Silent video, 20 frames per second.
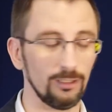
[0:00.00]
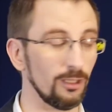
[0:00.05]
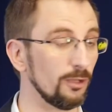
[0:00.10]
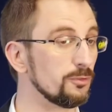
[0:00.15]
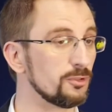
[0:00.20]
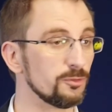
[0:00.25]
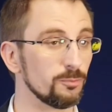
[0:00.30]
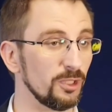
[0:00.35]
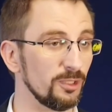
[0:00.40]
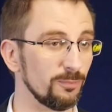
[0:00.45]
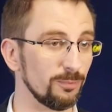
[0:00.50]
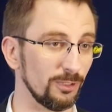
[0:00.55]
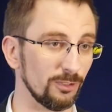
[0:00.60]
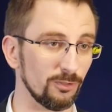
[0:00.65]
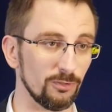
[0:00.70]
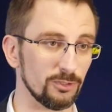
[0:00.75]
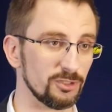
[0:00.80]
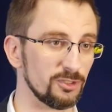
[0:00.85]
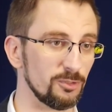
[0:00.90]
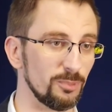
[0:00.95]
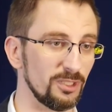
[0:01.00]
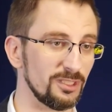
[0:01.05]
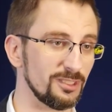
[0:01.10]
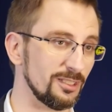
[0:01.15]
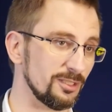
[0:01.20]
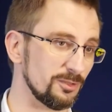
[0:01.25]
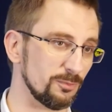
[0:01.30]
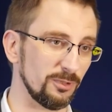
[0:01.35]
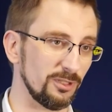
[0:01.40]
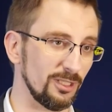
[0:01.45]
loads of people across the
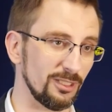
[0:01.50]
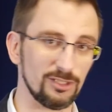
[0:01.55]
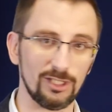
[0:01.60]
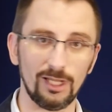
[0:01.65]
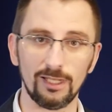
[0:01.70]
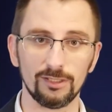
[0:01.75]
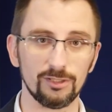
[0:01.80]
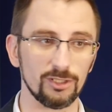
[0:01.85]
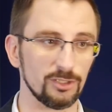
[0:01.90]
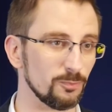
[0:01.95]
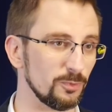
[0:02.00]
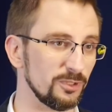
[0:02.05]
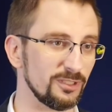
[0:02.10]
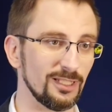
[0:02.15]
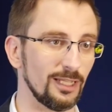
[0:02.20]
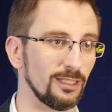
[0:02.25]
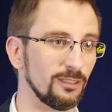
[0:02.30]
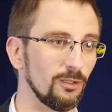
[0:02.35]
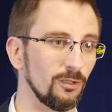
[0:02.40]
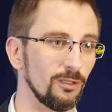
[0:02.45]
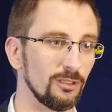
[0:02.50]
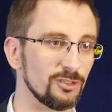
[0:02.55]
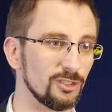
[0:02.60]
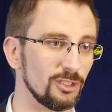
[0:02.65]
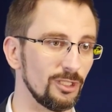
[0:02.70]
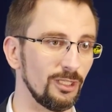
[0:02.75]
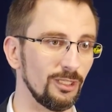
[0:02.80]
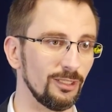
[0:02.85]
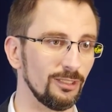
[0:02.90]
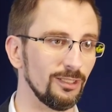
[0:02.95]
business with their challenges with
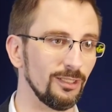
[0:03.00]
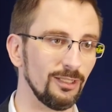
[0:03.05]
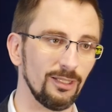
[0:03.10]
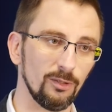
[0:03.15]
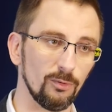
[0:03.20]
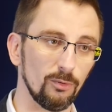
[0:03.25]
technology and